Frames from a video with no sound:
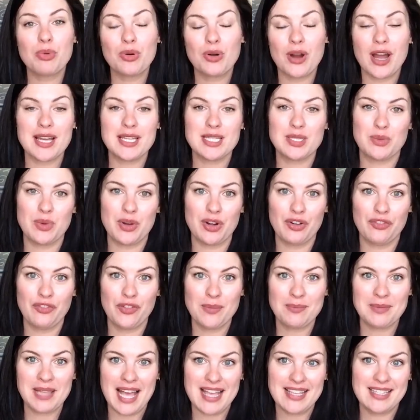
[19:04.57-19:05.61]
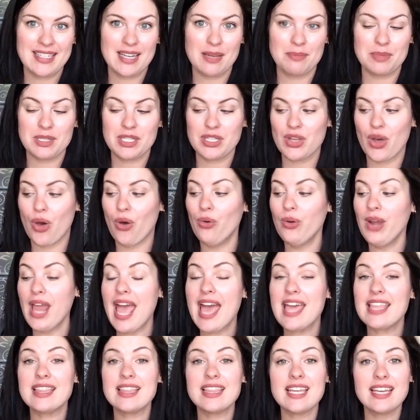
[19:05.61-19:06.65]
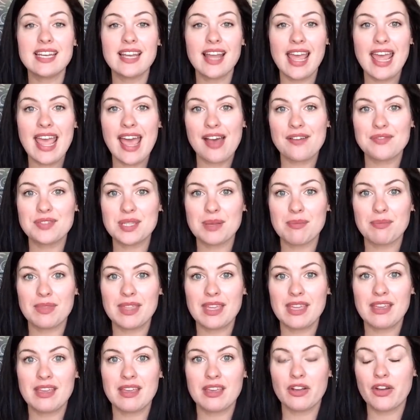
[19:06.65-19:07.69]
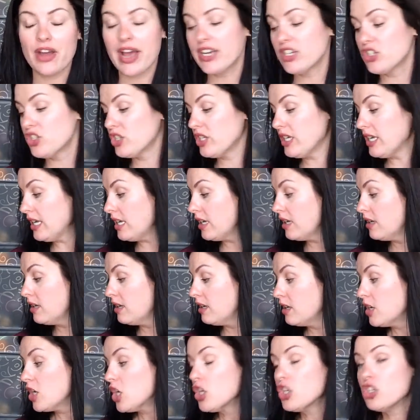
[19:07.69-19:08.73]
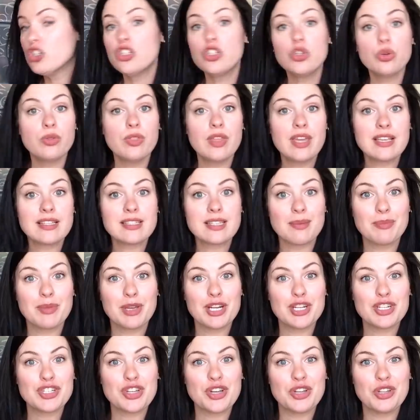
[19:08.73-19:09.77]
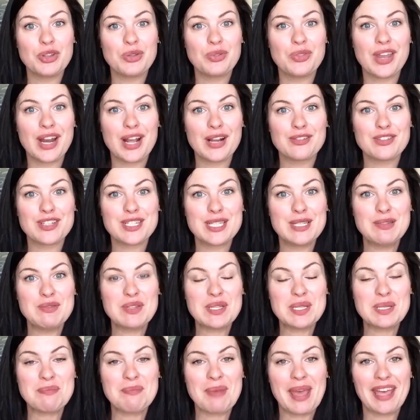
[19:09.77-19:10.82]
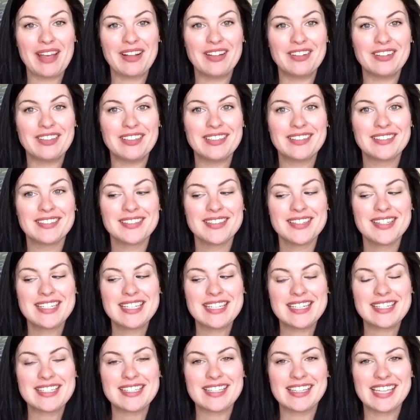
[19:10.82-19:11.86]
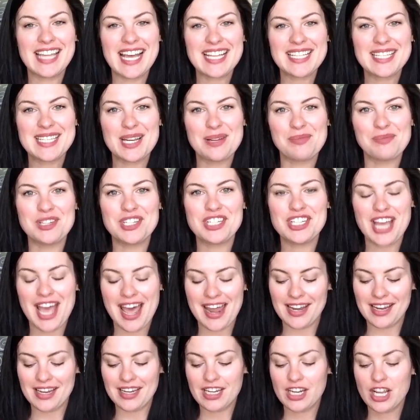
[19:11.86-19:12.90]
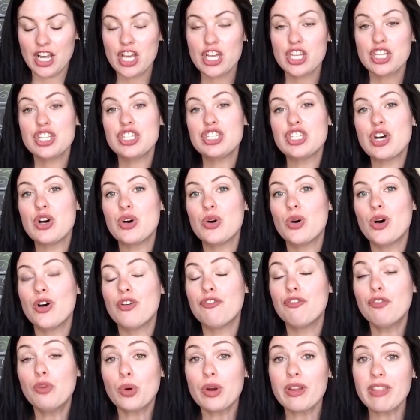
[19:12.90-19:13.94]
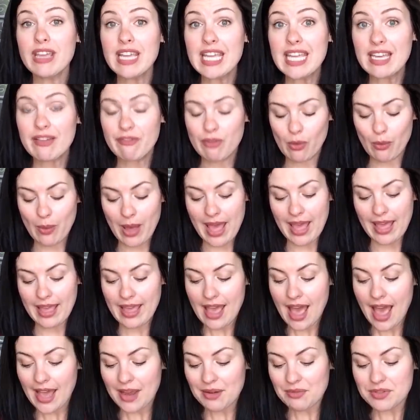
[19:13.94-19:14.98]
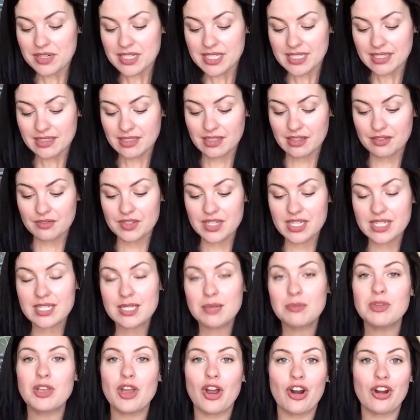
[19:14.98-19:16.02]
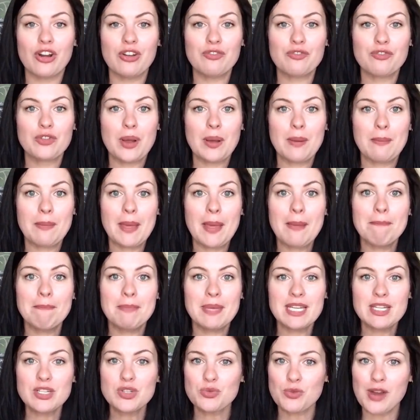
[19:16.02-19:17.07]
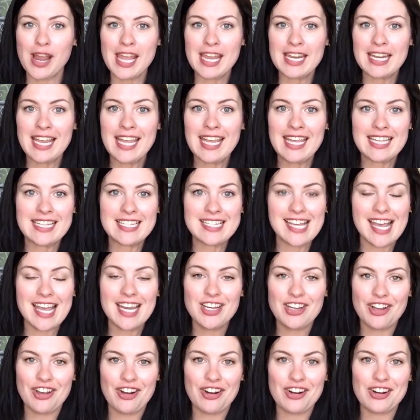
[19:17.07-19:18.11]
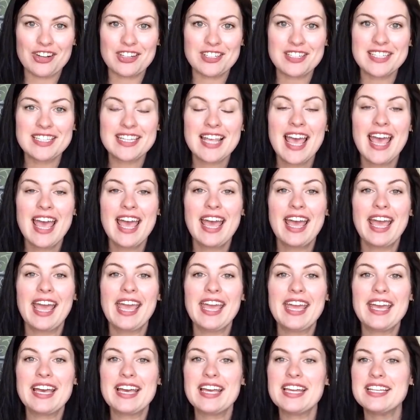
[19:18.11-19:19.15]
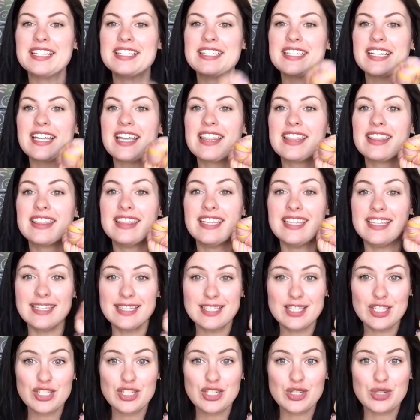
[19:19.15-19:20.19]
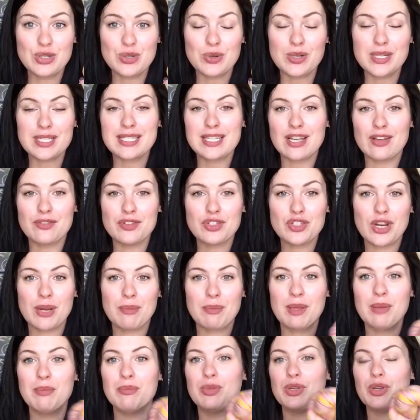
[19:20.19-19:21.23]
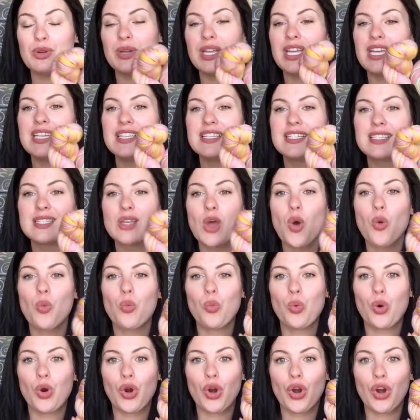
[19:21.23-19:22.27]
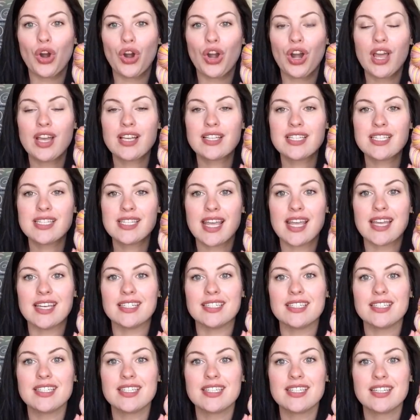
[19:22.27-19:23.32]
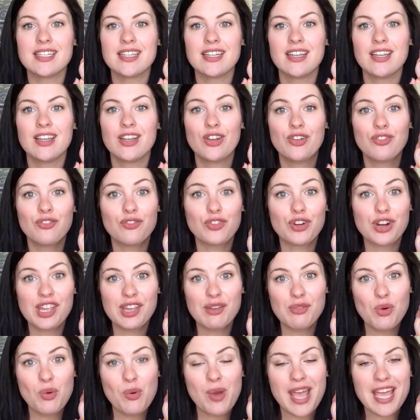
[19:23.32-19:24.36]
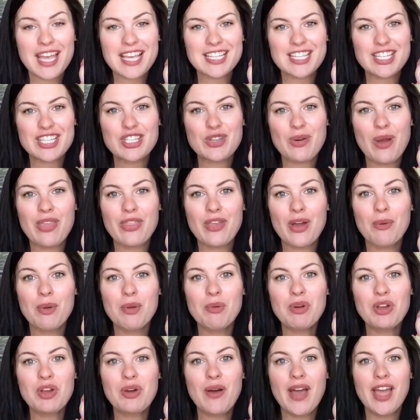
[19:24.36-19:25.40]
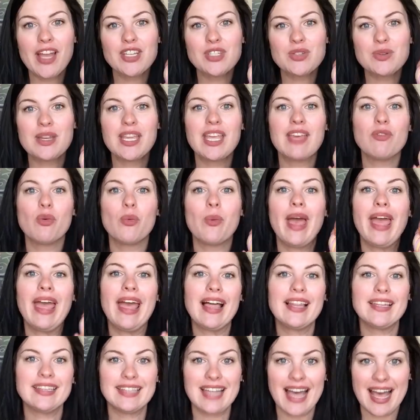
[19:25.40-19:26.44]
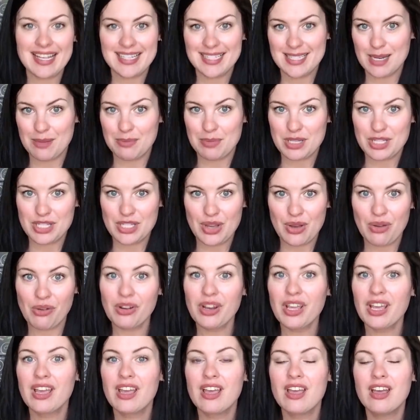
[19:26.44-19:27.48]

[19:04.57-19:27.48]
prize winner from last episode. And then I have something, actually two things I'm gonna show you that I received in the mail since the last time we chatted. So for the giveaway, I received some yarn from Mint Rain Hand Dyed Yarns and these two self-striping beauties were sent for giveaways. So I thought we would go ahead and do a giveaway last episode